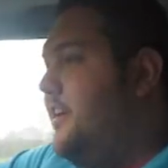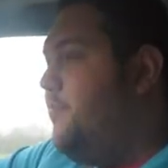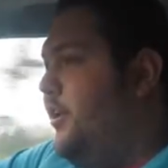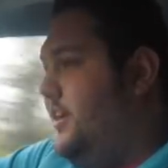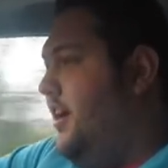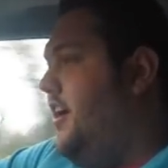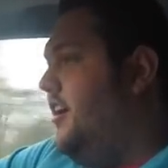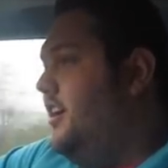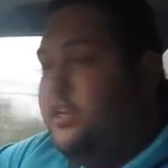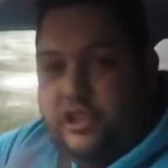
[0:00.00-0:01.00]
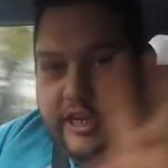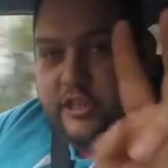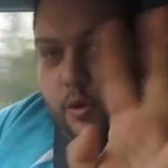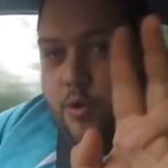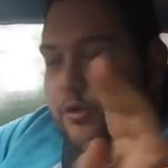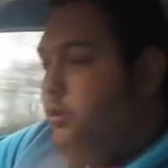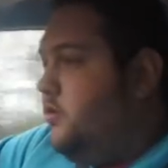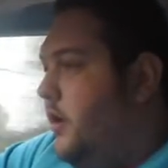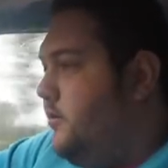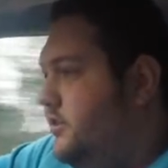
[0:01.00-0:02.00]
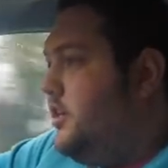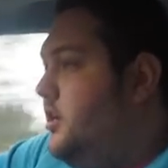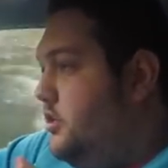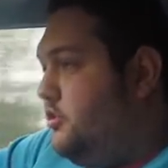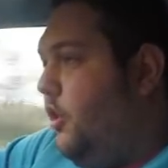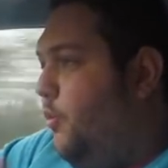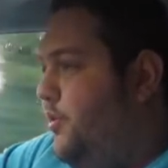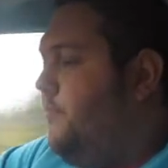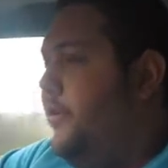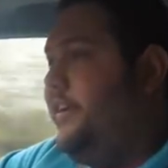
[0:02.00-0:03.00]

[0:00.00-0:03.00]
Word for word: my car. She's quote-unquote stolen my